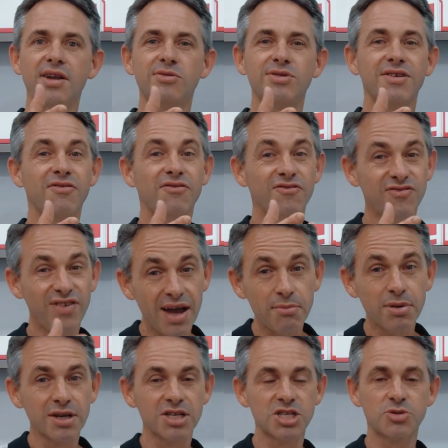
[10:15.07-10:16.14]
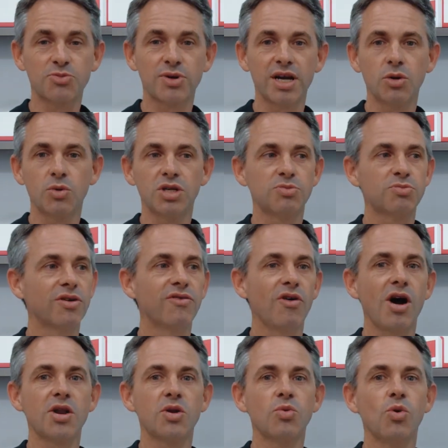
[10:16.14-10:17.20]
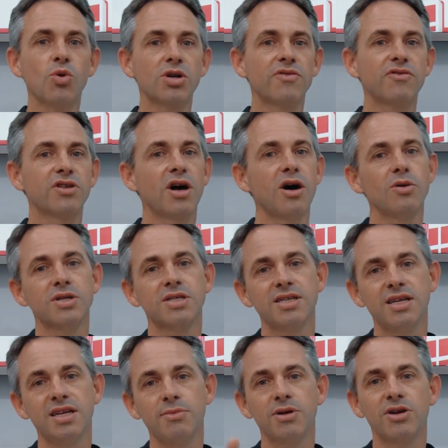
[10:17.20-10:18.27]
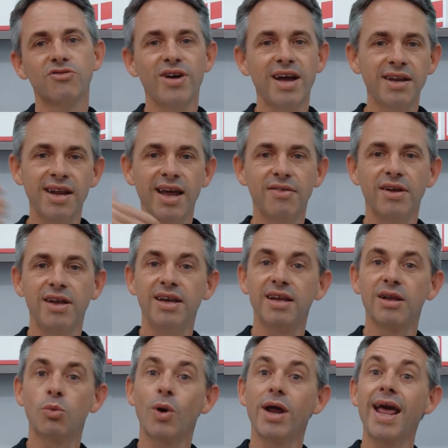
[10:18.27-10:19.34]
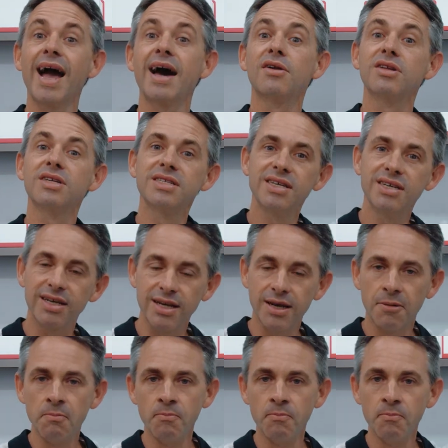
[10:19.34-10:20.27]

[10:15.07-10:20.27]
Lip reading: It was a fabulous spring which provided water for the whole city, but it ran down the hill and went out of the city.